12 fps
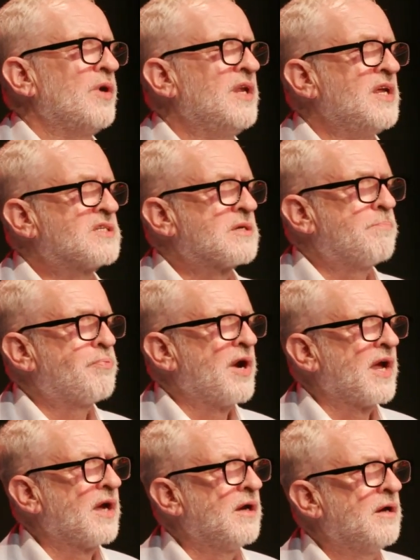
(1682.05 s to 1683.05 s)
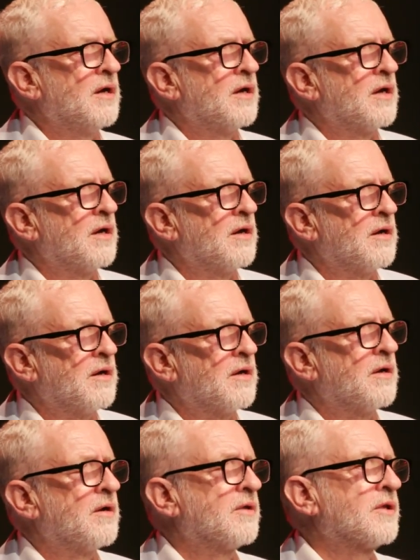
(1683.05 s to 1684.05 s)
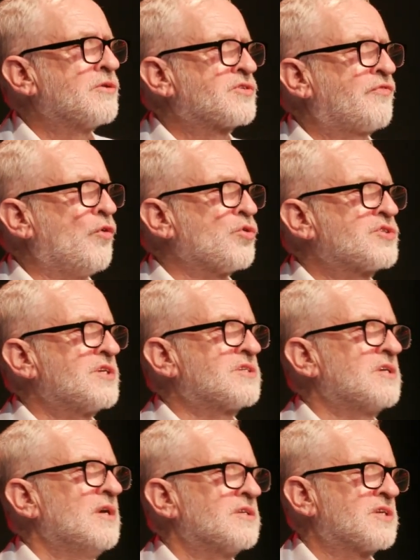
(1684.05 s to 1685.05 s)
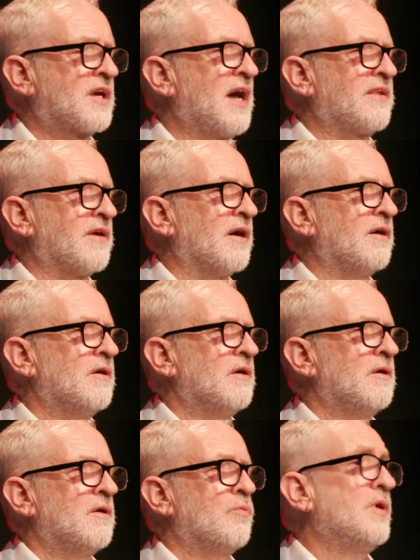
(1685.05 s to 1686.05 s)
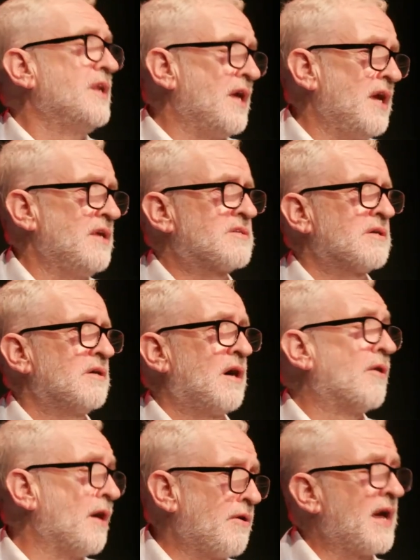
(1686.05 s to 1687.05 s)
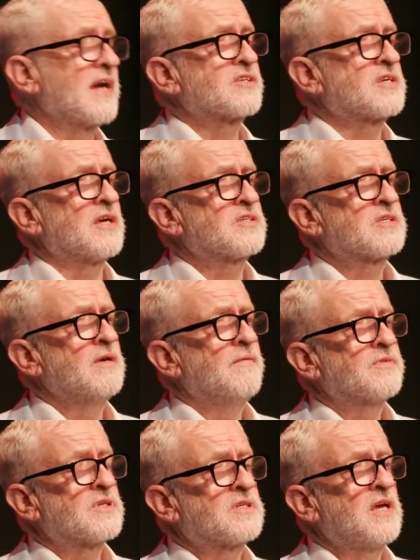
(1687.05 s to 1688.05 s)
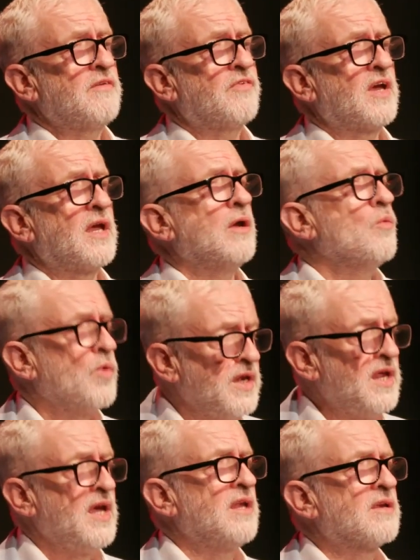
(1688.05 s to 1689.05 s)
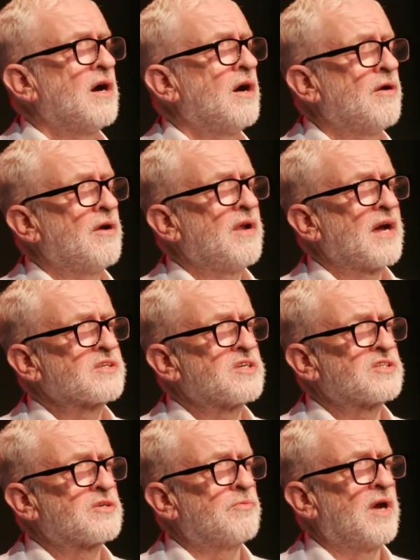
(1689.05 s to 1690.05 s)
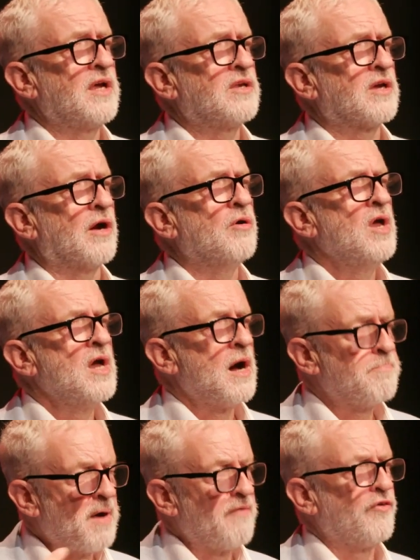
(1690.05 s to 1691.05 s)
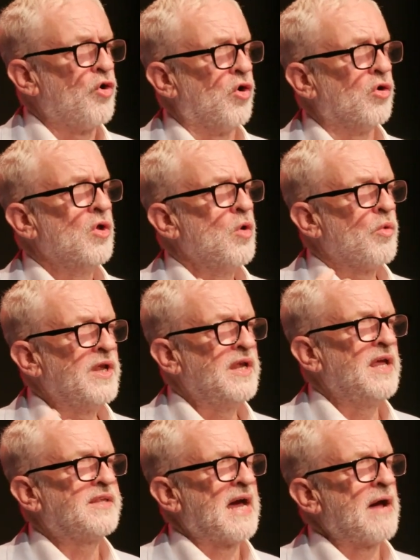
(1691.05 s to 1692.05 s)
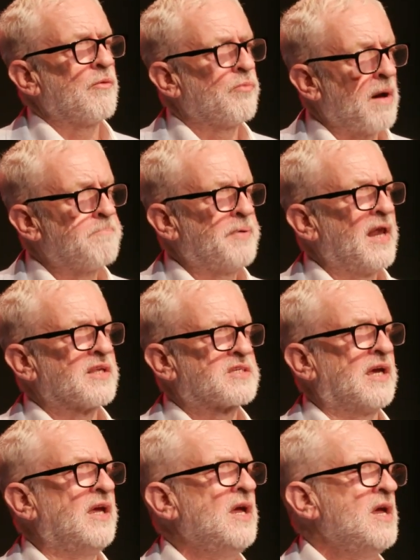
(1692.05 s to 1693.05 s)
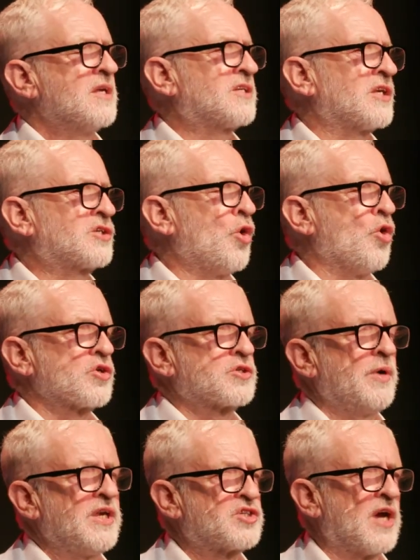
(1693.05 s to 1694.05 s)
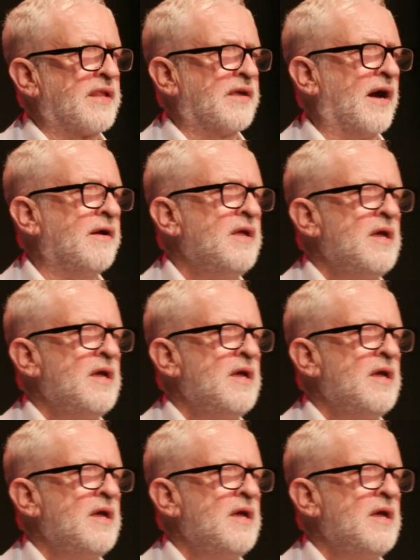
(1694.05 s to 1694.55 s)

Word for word: We need to bring those forces together. We need our own access to TV. We need our own access to radio. Above all, we need that ability to talk to each other.